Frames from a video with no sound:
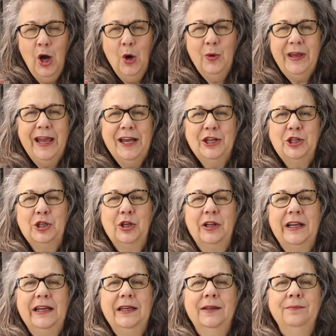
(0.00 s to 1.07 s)

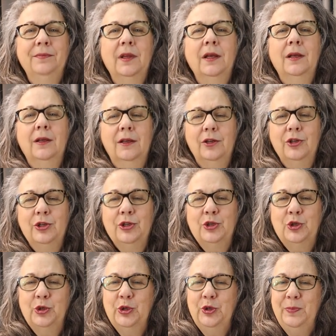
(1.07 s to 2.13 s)
Occasionally,
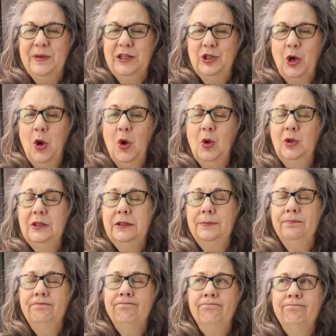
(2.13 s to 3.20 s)
truth be told,
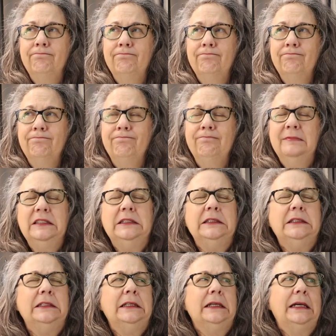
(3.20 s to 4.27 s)

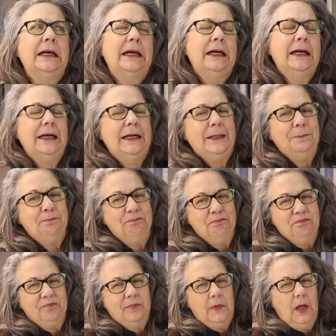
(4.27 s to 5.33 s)
yeah, um,
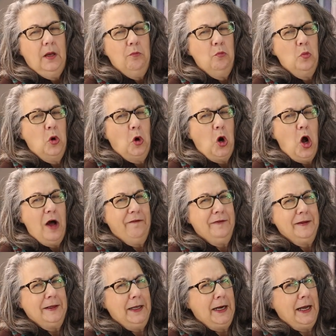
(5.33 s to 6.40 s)
more
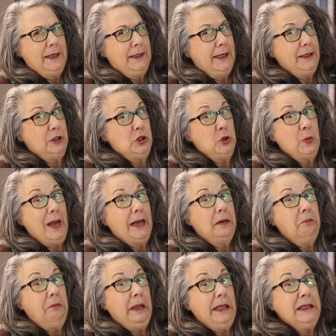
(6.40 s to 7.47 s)
often than I'd like to
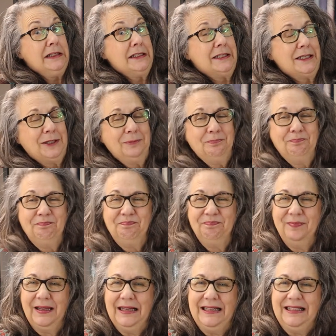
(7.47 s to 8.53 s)
admit,
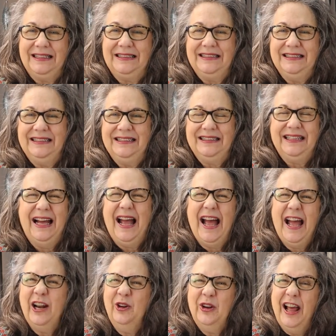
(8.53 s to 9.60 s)
uh,
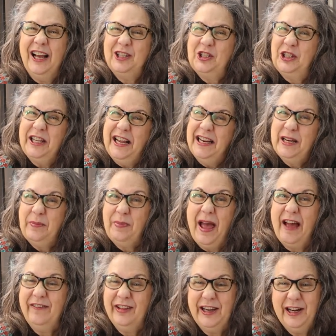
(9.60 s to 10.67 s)
I don't actually end up
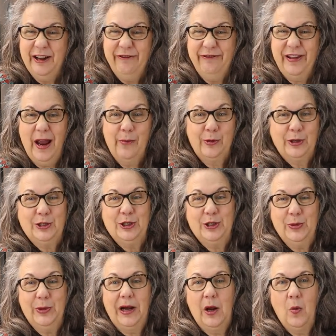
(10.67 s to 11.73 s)
having enough fabric to
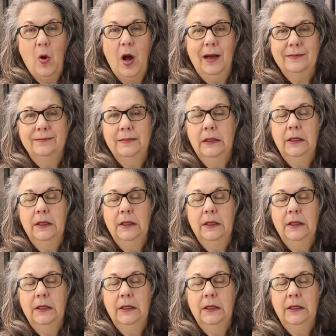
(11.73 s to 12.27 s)
do what I want.